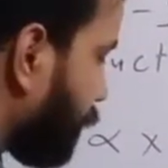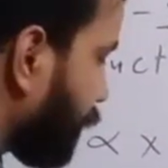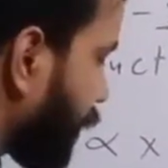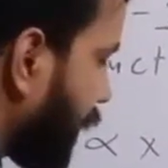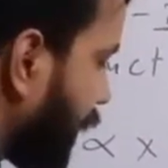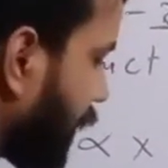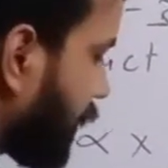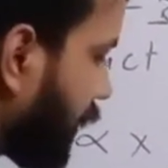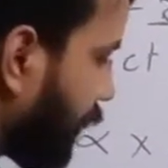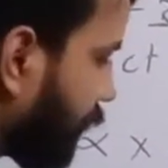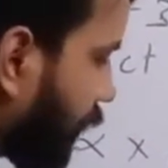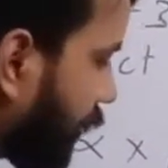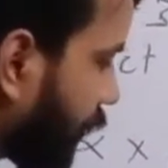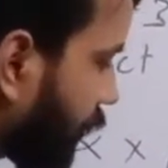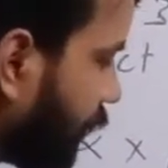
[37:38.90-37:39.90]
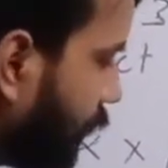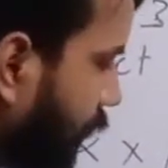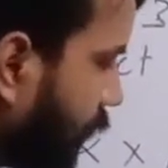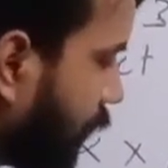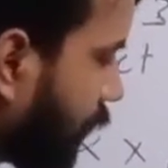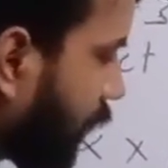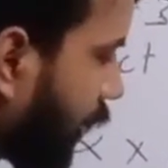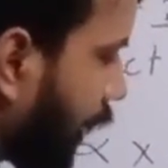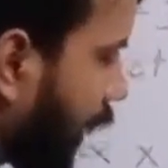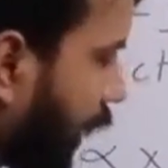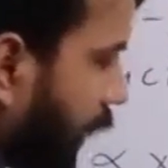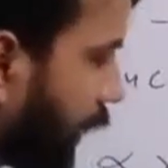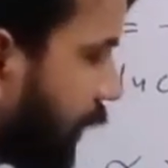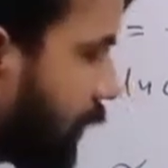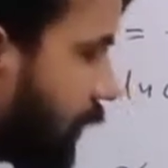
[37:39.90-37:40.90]
is equal to
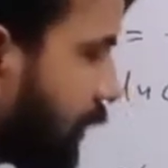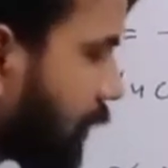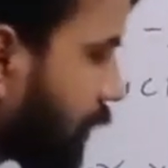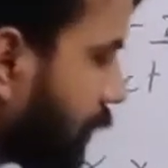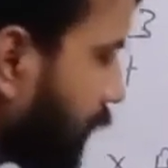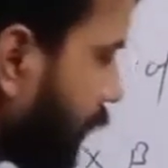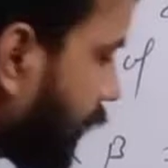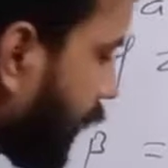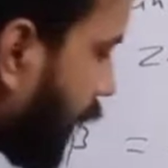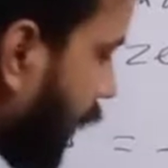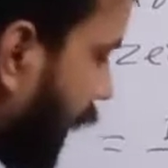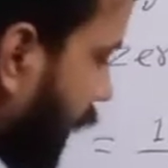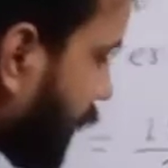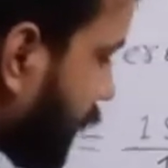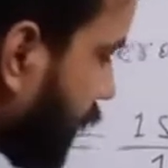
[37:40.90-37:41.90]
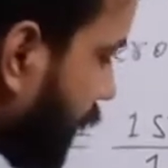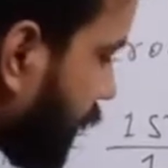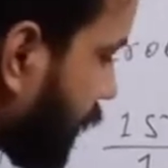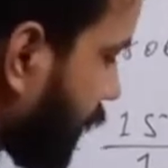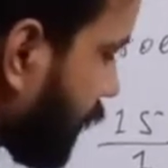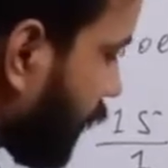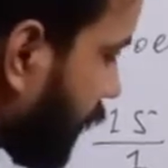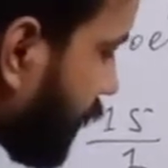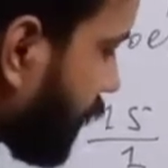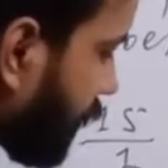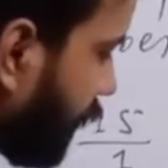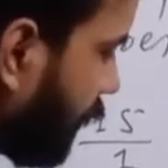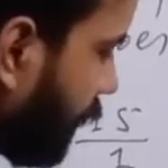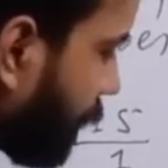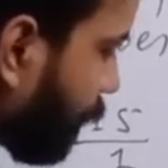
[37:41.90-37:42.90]
RHS, hence this is
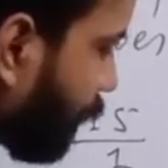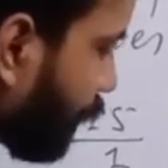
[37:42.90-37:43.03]
also